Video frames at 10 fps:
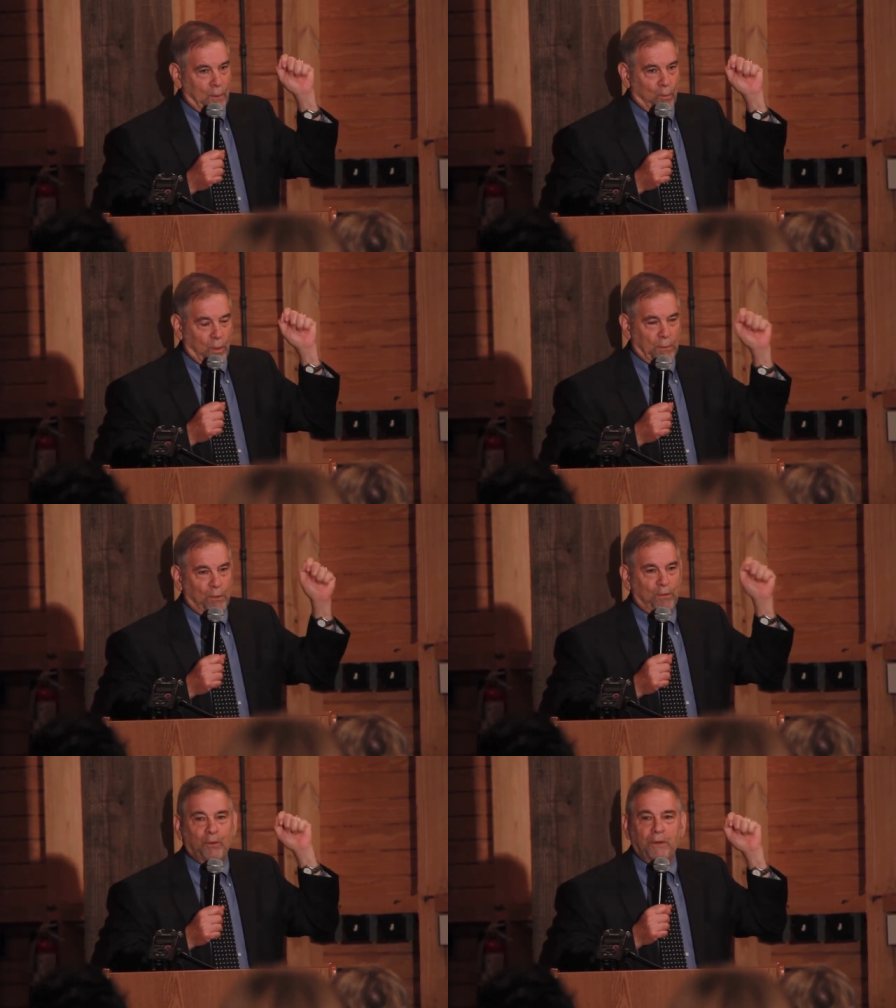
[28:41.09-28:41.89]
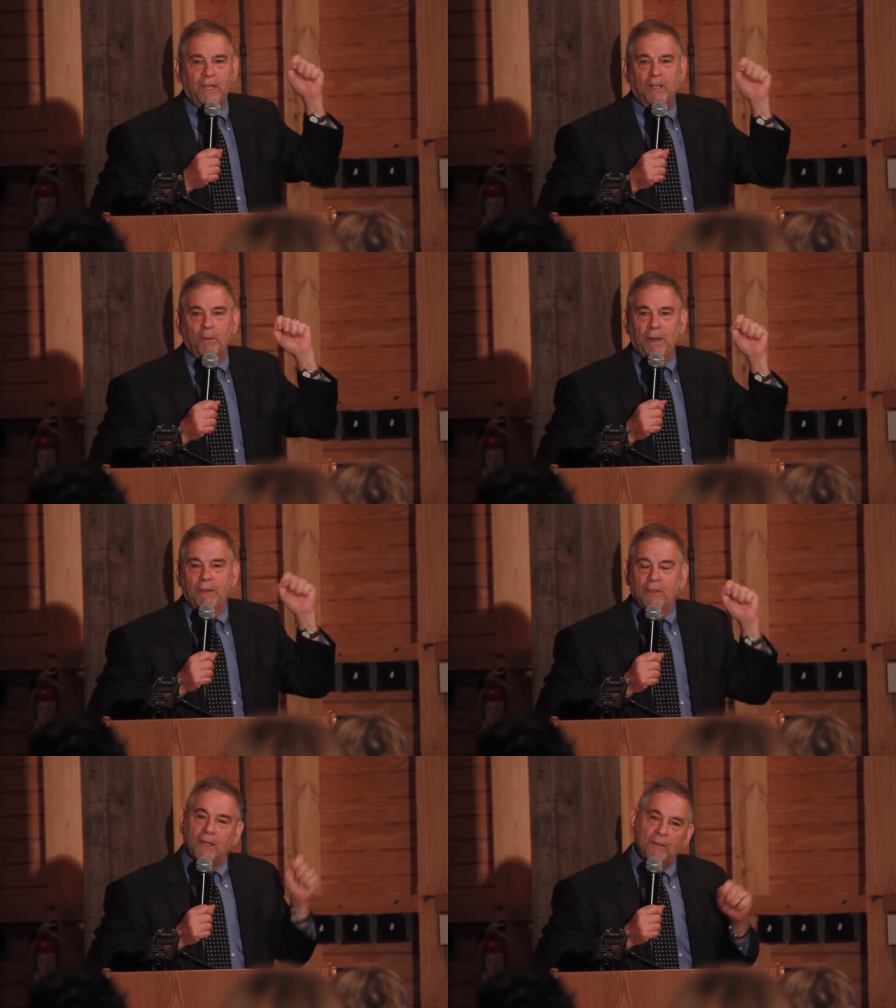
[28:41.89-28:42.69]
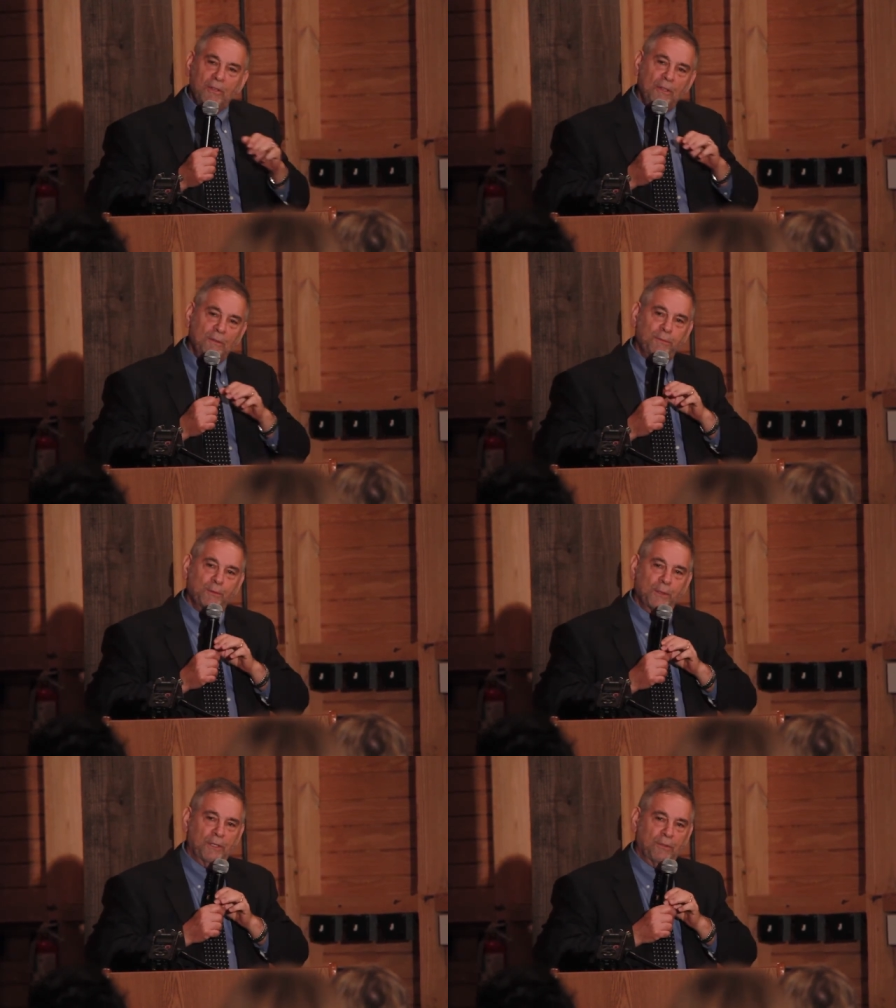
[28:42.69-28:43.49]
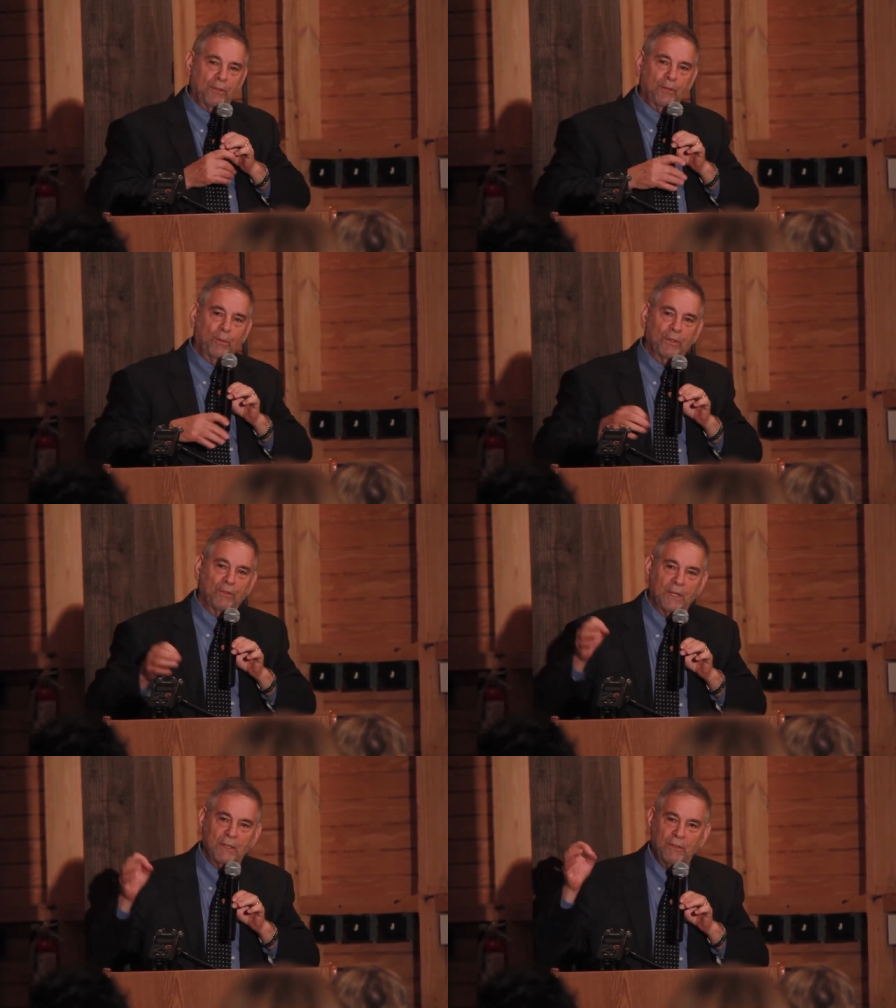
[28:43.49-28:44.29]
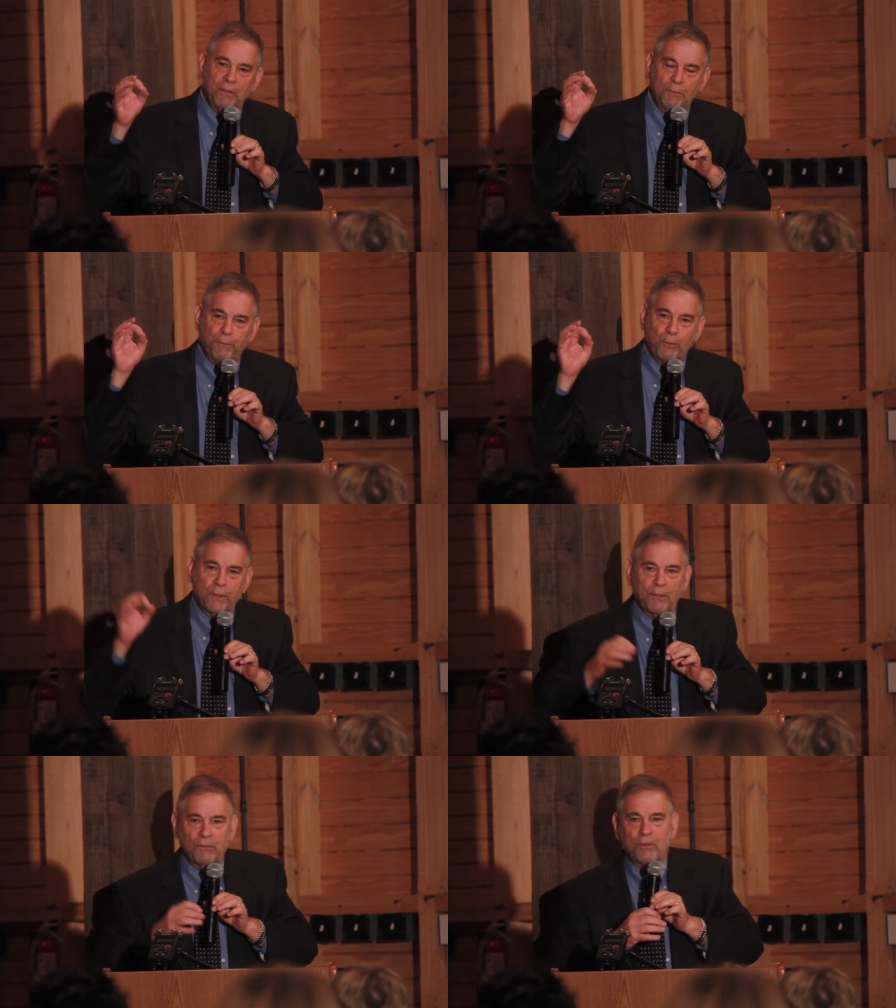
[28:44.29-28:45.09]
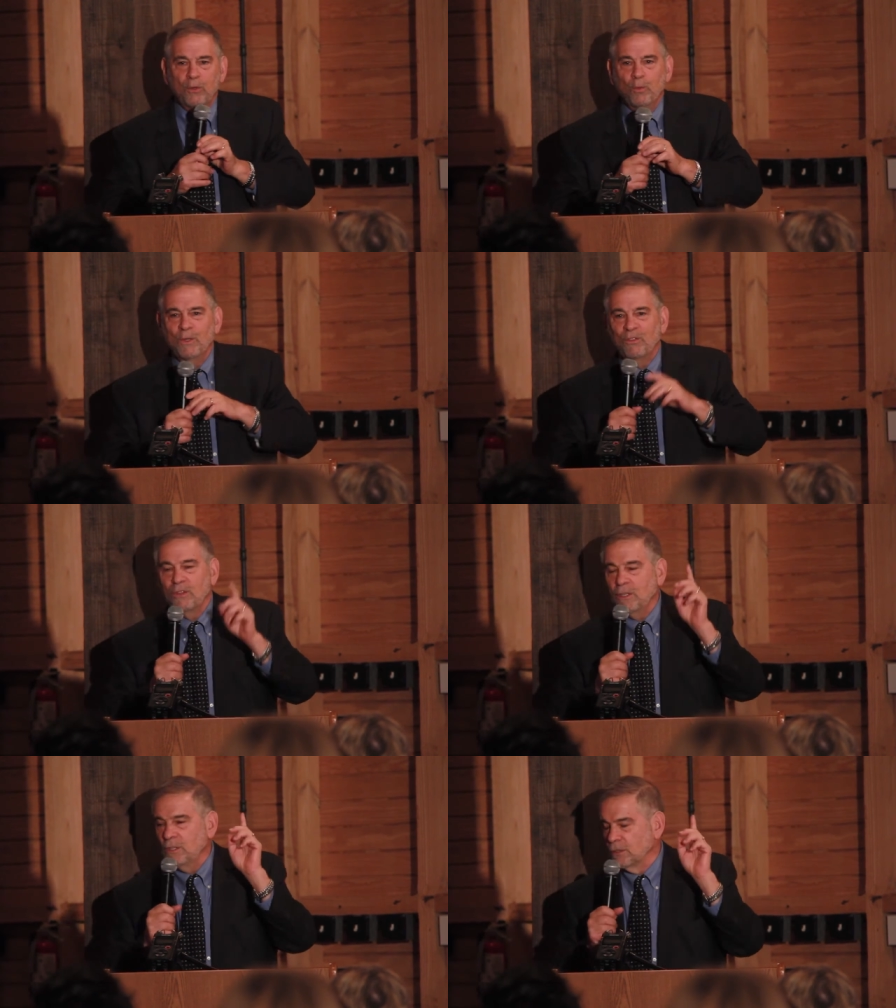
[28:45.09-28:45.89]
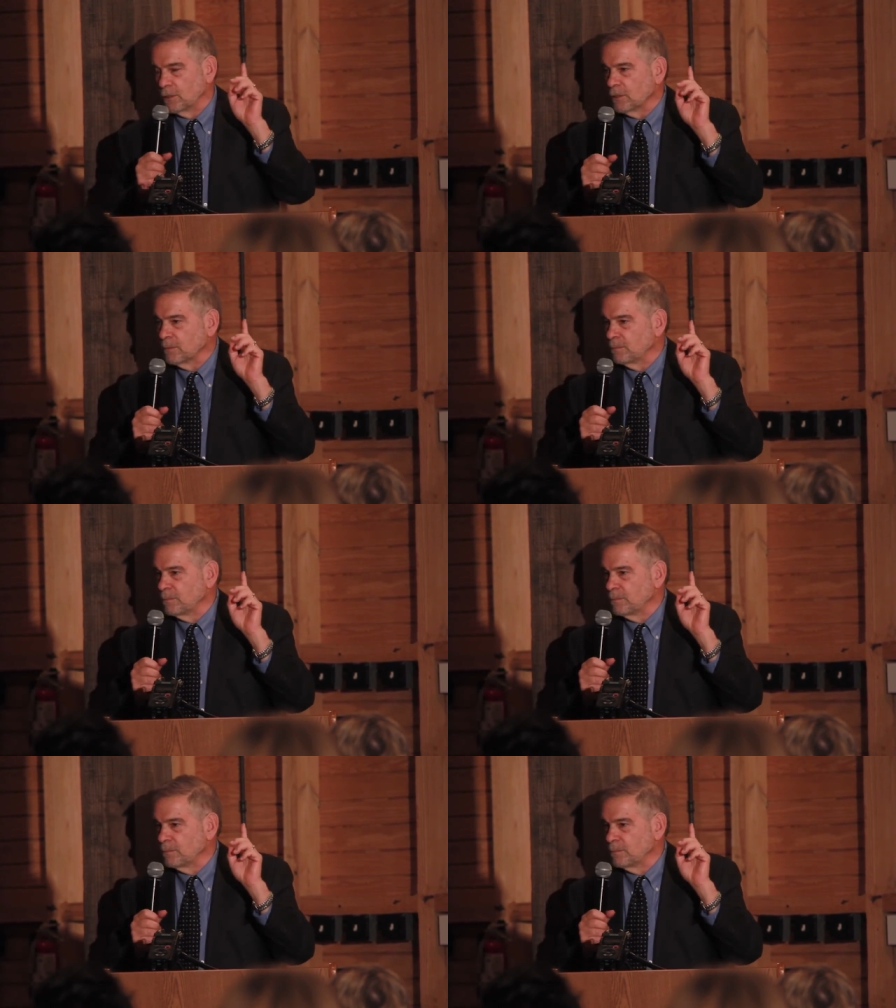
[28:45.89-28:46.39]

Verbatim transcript: What was unique about 1942 was 1942 was the year